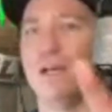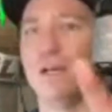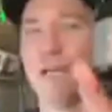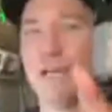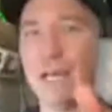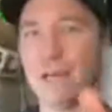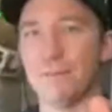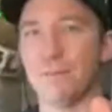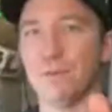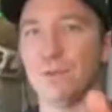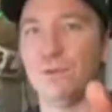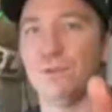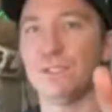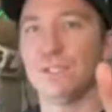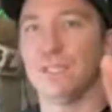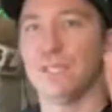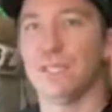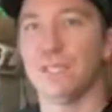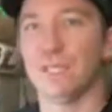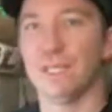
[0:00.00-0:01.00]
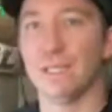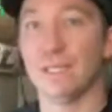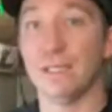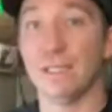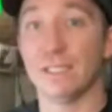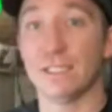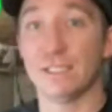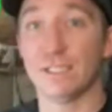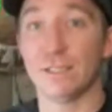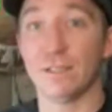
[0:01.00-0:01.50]
Hemp Lucid,
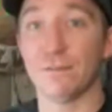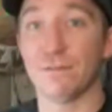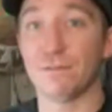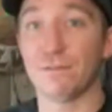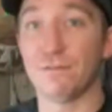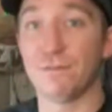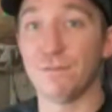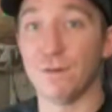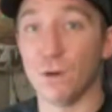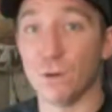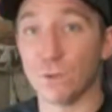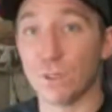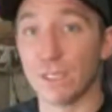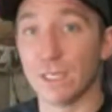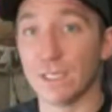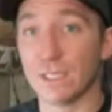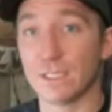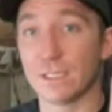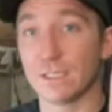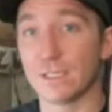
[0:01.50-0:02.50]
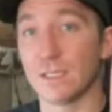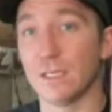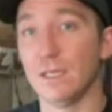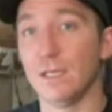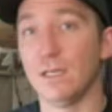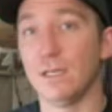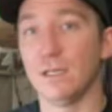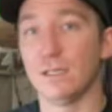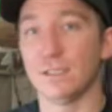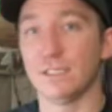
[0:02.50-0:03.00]
this is the focus
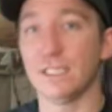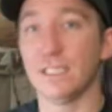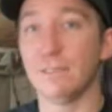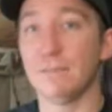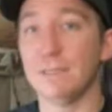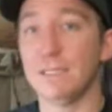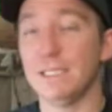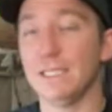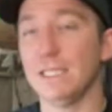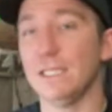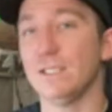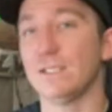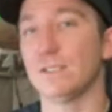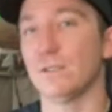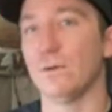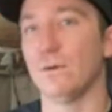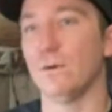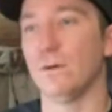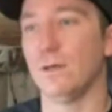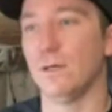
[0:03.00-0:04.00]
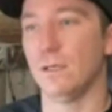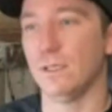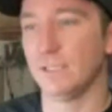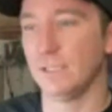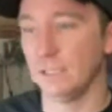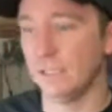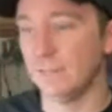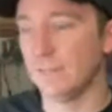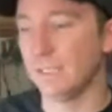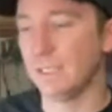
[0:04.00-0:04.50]
CBD. So
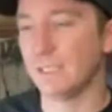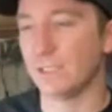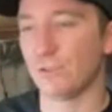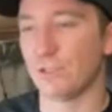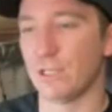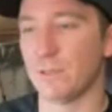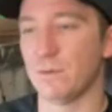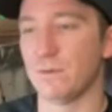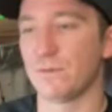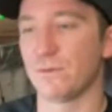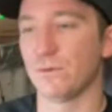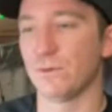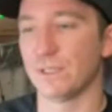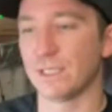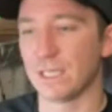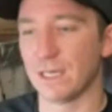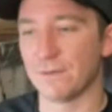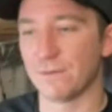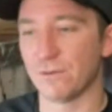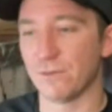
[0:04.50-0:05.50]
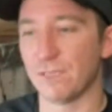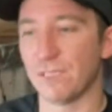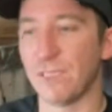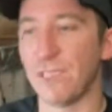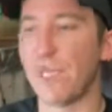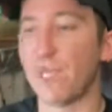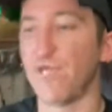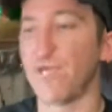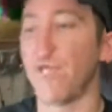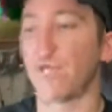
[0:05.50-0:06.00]
CBD is incredible for
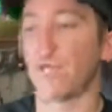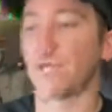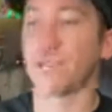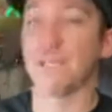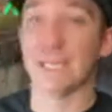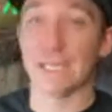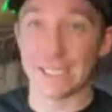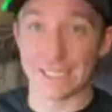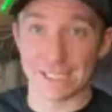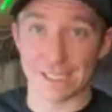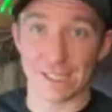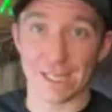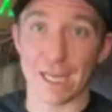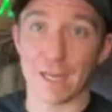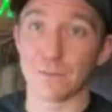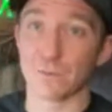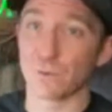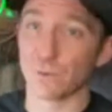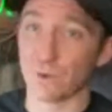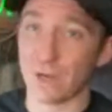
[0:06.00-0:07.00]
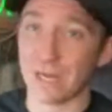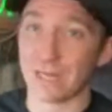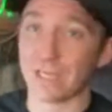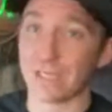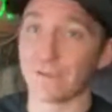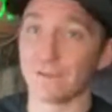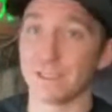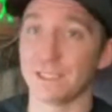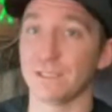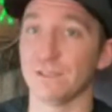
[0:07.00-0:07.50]
recovery. We're taking slams, we're riding
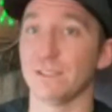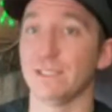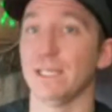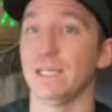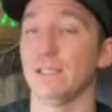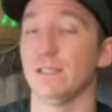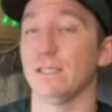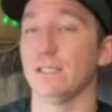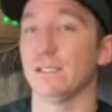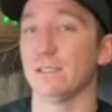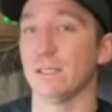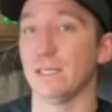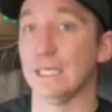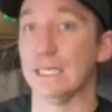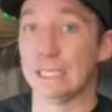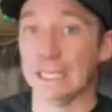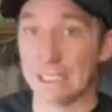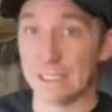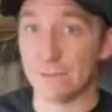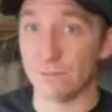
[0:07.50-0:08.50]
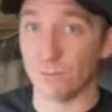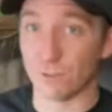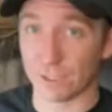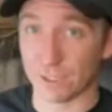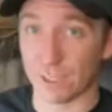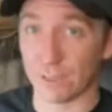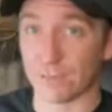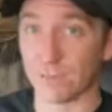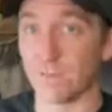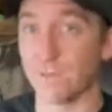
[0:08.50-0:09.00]
every single day. Like I need
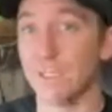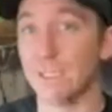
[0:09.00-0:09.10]
recovery.